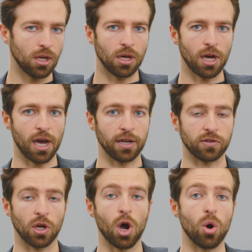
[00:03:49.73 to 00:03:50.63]

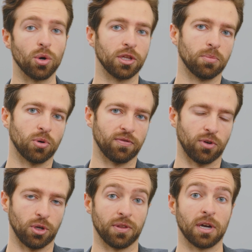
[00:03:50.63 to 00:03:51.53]
to own in the
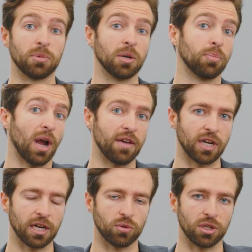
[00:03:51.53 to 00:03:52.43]
portfolio. That would be a private
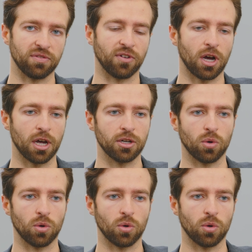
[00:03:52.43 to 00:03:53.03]
equity fund.